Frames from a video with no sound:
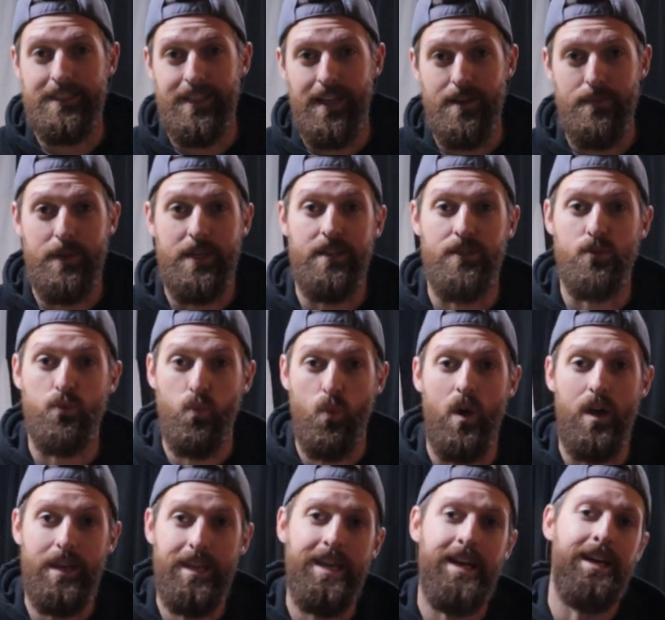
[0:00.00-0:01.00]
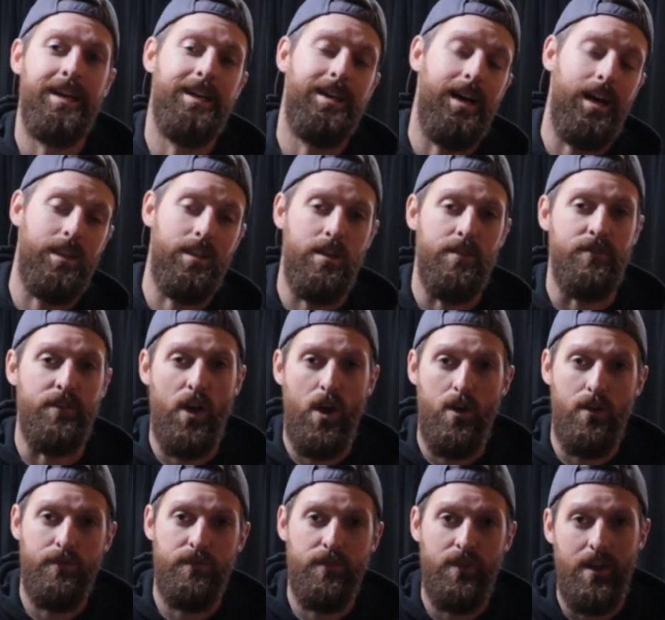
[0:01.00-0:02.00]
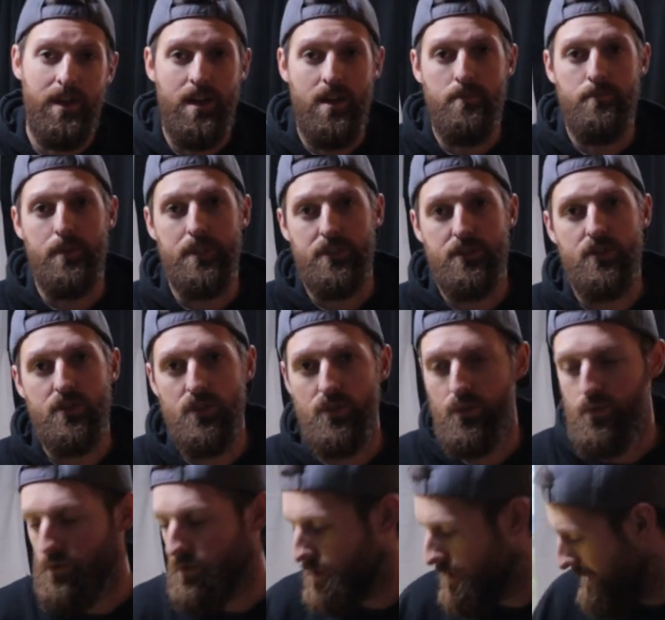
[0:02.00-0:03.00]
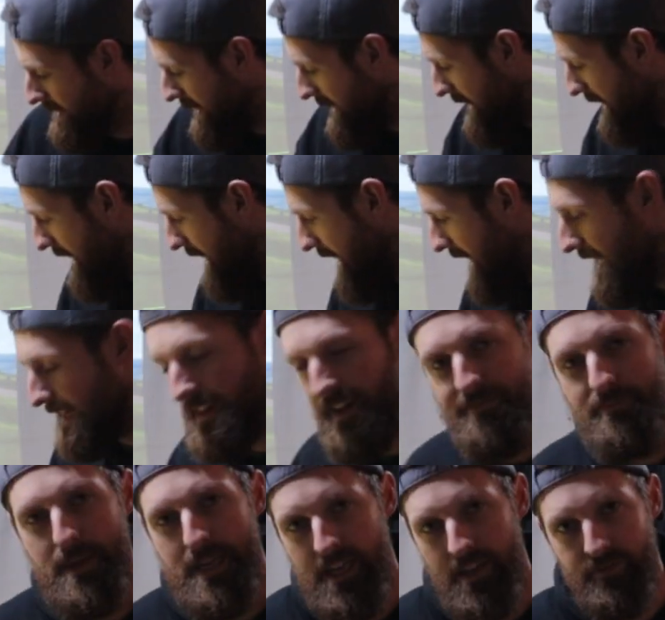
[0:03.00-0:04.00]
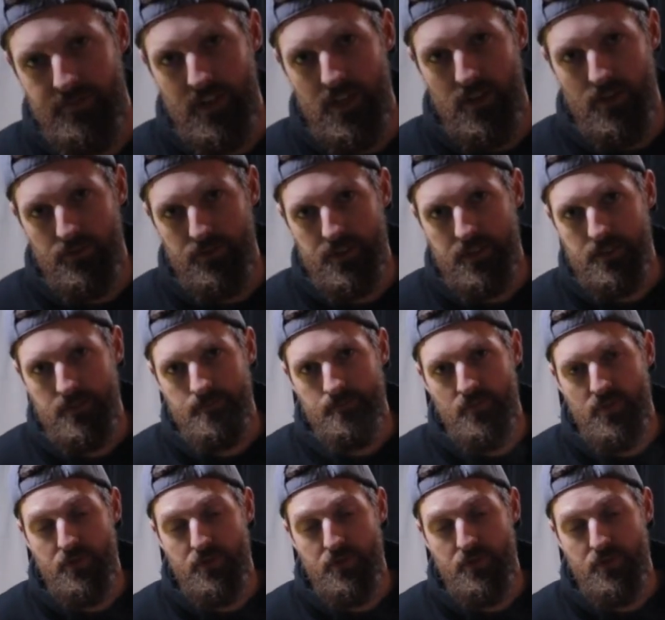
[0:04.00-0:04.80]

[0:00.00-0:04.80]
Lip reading: excited because one, I love golf, but two, I love making videos.